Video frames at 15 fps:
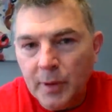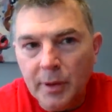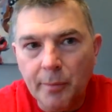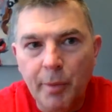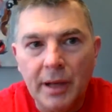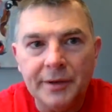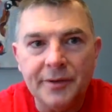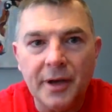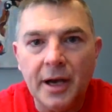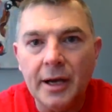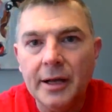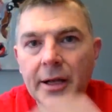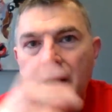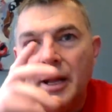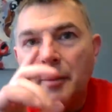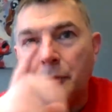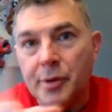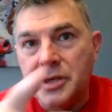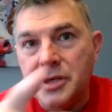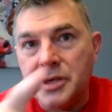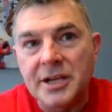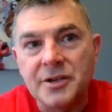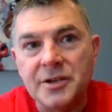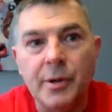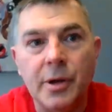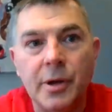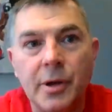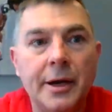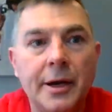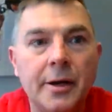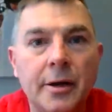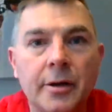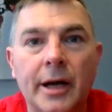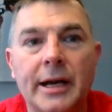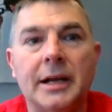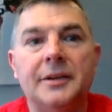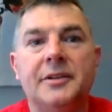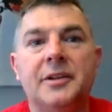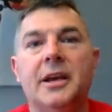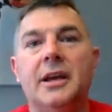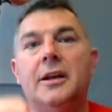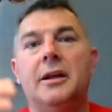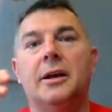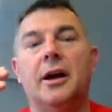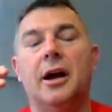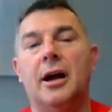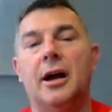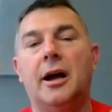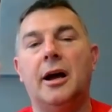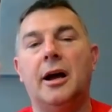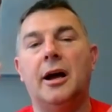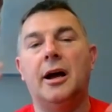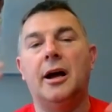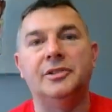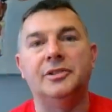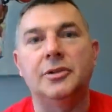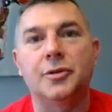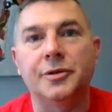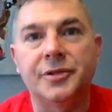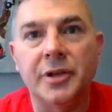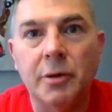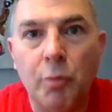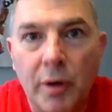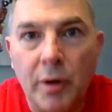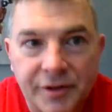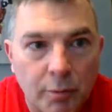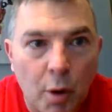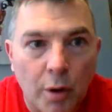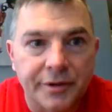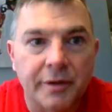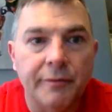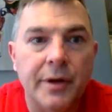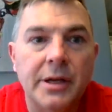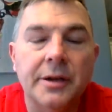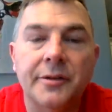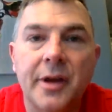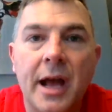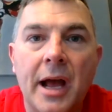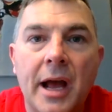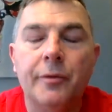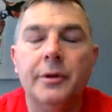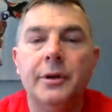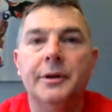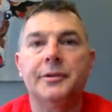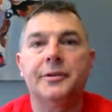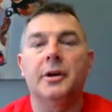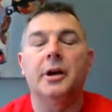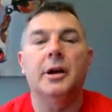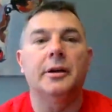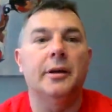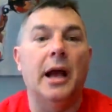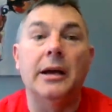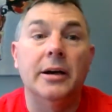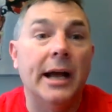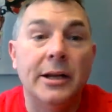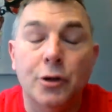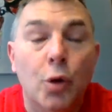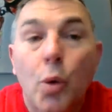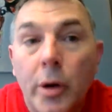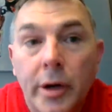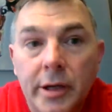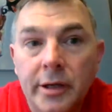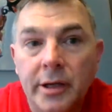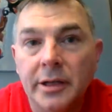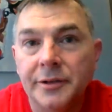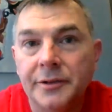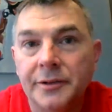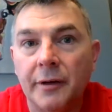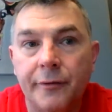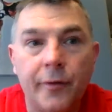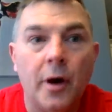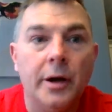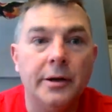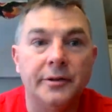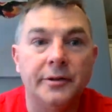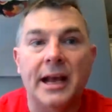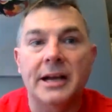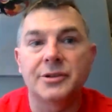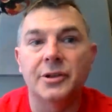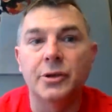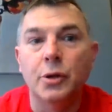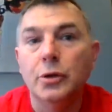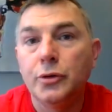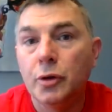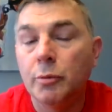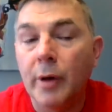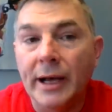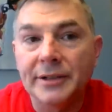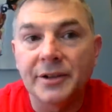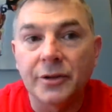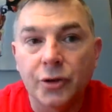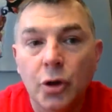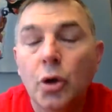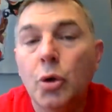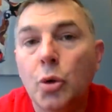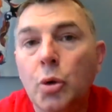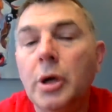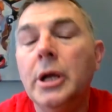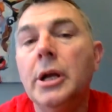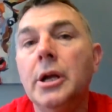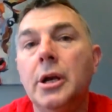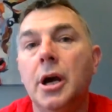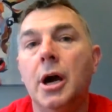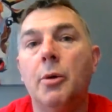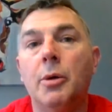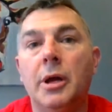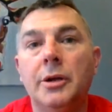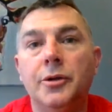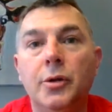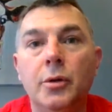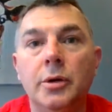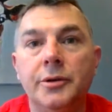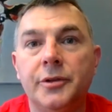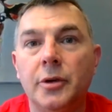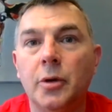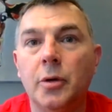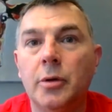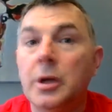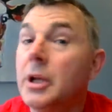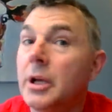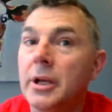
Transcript: But uh, appreciate you being on here. Like I said, uh, I'm always interested in what's the most convenient time for this. Uh, I like doing it. It's uh, fun. It's actually YouTube likes it too uh, when I do it. So